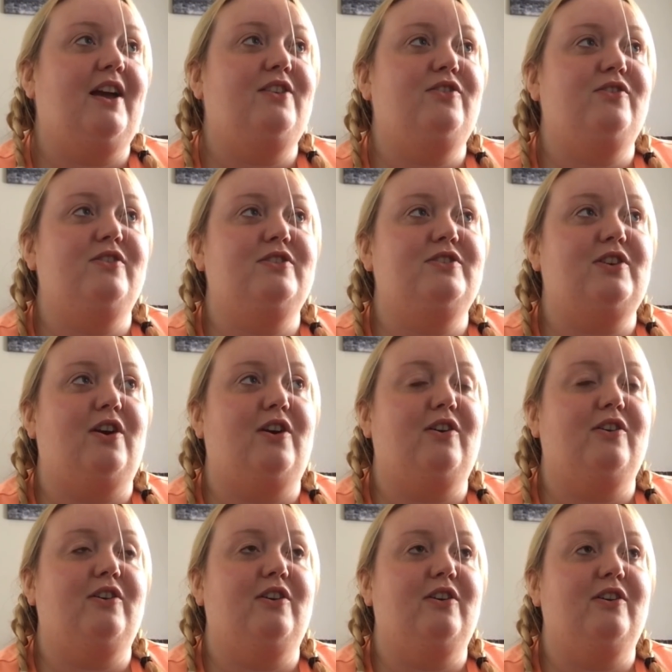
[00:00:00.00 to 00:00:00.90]
another
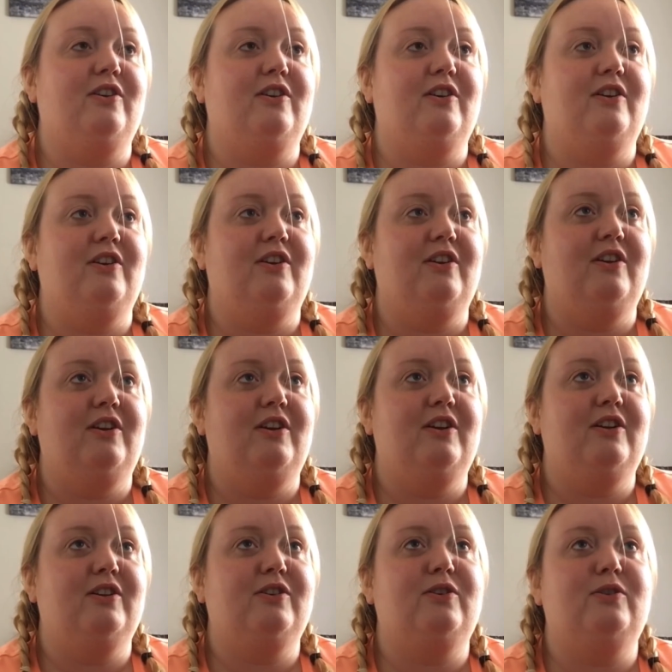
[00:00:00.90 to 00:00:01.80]
dog
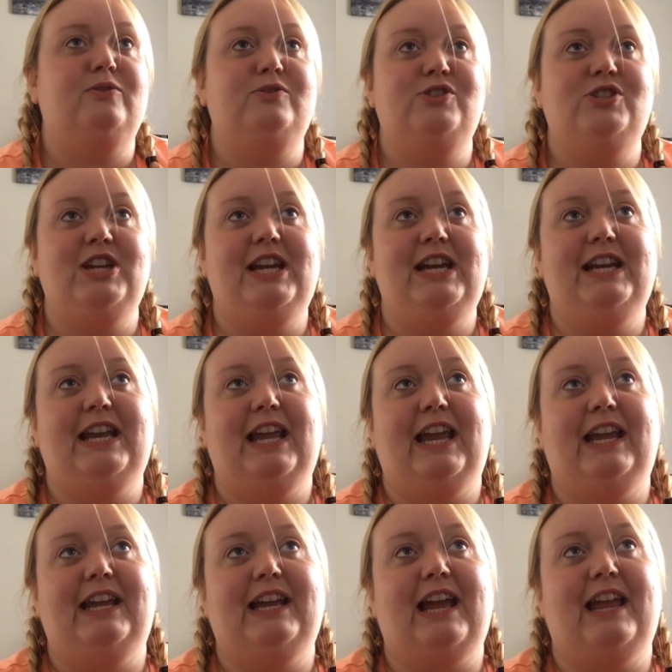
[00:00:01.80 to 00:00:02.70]
called
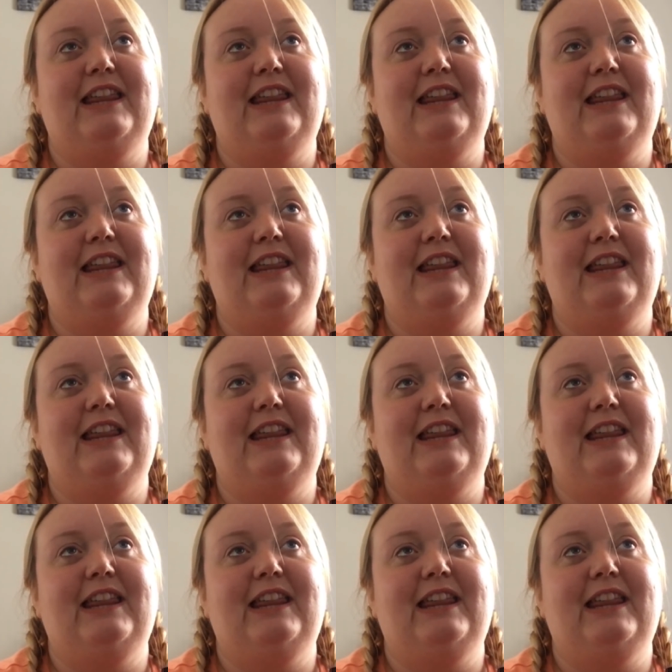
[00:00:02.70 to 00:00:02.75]
Jeannie.